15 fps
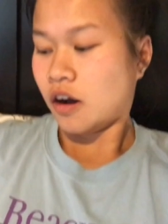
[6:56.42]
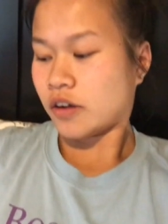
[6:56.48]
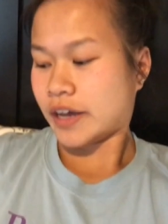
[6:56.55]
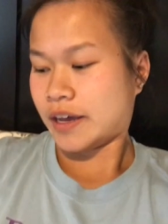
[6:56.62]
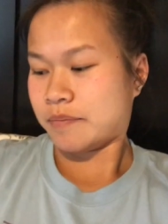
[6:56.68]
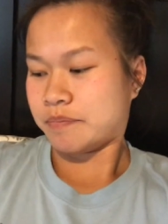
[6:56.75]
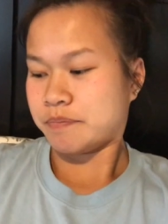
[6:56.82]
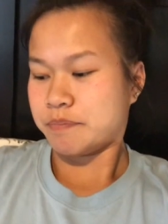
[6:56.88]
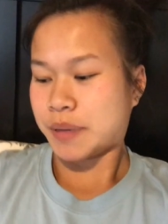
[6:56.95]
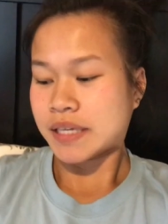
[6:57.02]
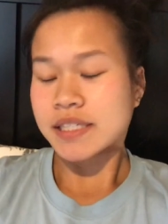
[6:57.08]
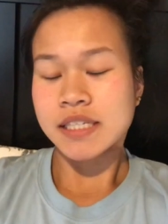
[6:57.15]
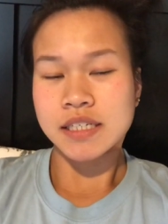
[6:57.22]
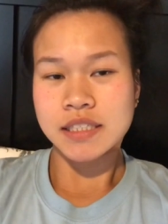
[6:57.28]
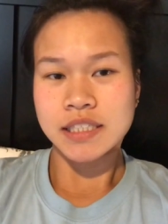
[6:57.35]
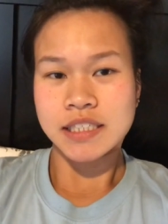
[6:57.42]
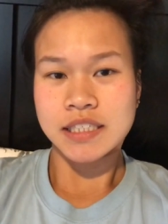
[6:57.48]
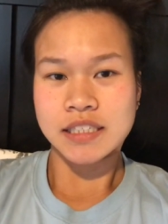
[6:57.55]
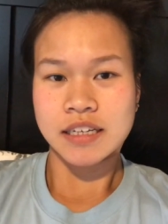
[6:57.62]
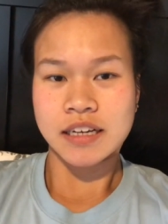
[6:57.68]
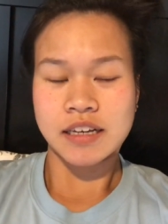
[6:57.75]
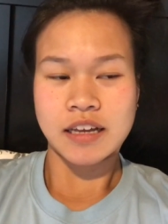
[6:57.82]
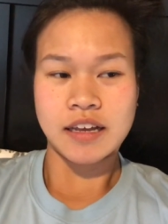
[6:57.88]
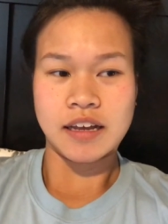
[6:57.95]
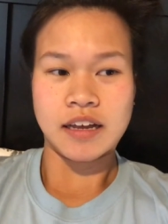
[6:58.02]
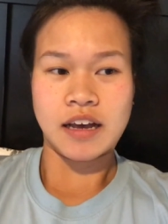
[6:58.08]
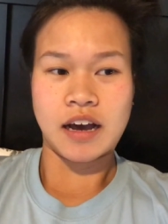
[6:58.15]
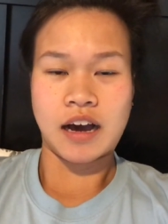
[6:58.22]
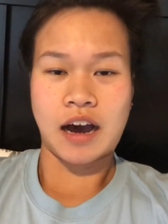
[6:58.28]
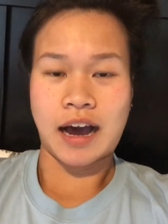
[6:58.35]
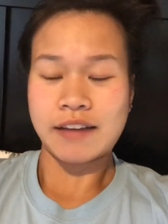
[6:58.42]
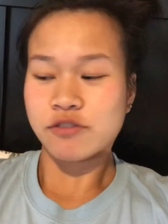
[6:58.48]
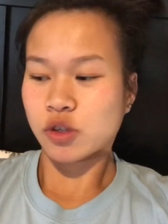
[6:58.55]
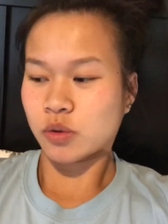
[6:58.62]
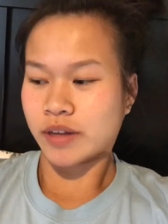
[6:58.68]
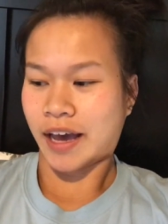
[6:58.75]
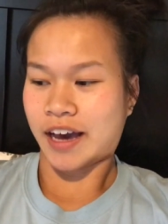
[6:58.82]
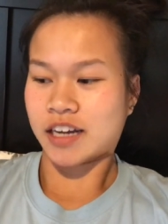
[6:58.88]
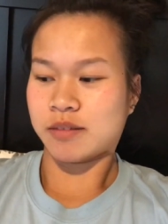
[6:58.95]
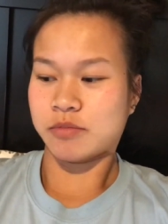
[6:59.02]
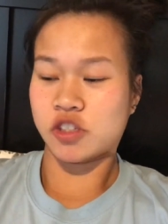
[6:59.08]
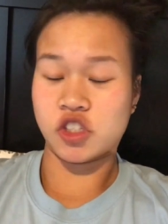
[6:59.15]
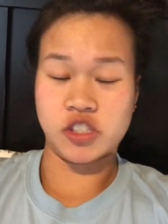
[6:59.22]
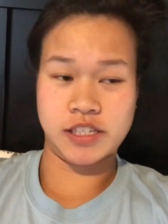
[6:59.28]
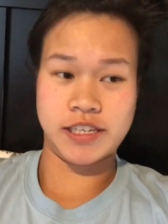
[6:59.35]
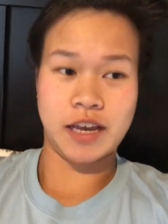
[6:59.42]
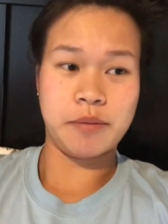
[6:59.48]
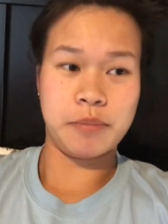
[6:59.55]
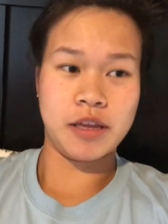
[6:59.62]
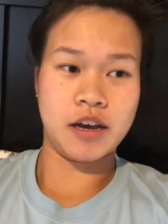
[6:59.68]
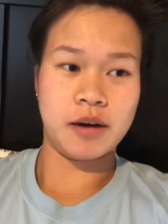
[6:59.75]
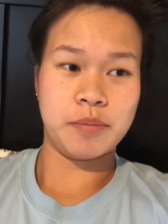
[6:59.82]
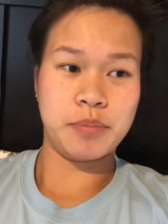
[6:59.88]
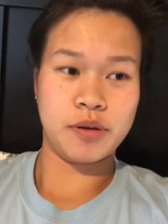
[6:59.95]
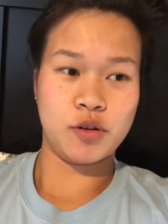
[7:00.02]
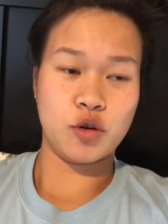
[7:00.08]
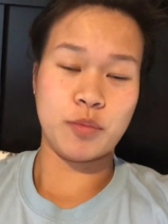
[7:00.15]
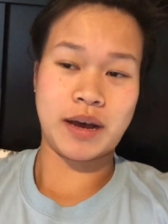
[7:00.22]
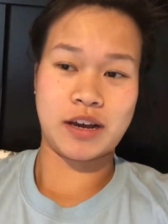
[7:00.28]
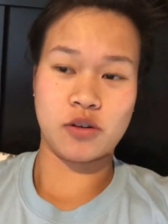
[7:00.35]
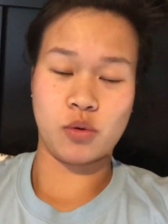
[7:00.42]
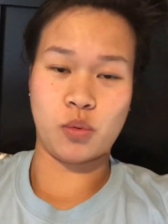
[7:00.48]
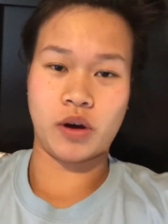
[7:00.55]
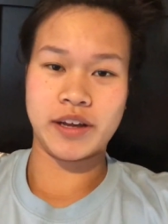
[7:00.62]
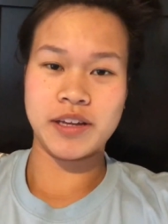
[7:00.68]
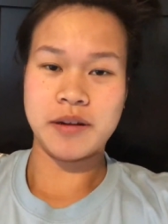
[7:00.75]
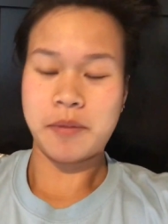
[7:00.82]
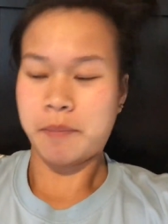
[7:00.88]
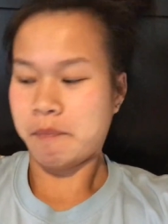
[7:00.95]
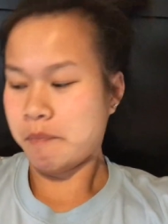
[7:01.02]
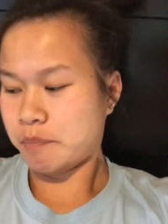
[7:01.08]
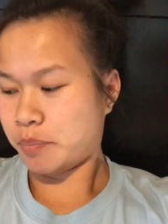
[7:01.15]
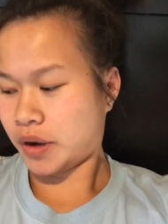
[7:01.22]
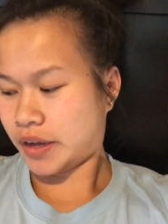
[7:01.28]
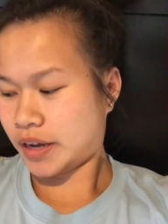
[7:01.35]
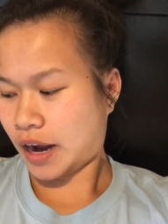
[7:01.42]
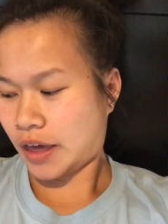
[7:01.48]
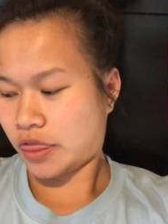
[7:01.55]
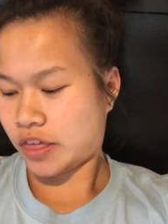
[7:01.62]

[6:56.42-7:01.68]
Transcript: up. Okay, basically, I've told Adam to just get me up no matter what, but I